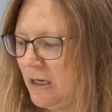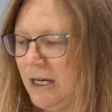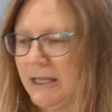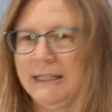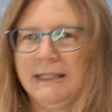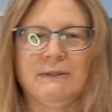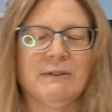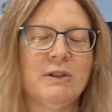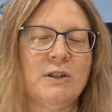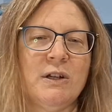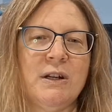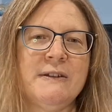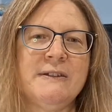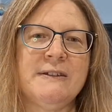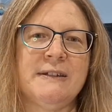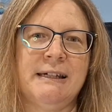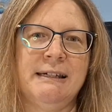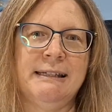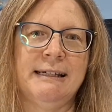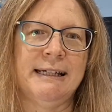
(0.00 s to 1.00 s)
I never thought I'd
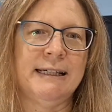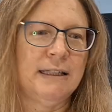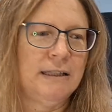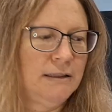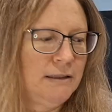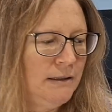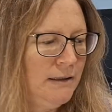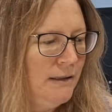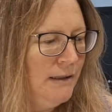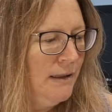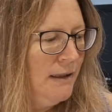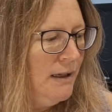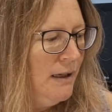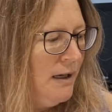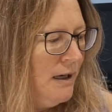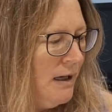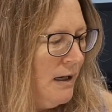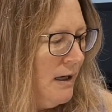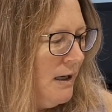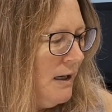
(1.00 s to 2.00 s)
say that.
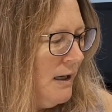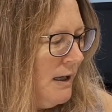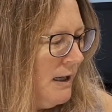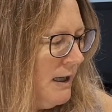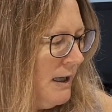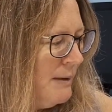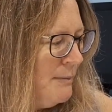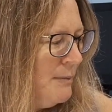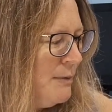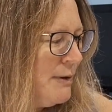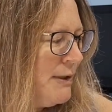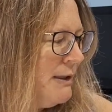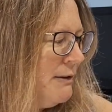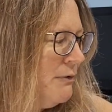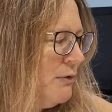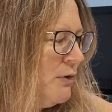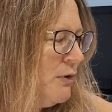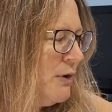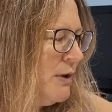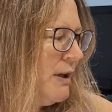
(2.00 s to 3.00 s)
I'm looking
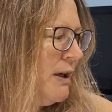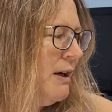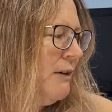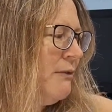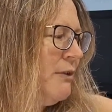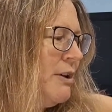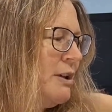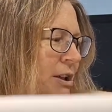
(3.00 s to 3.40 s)
forward. I've got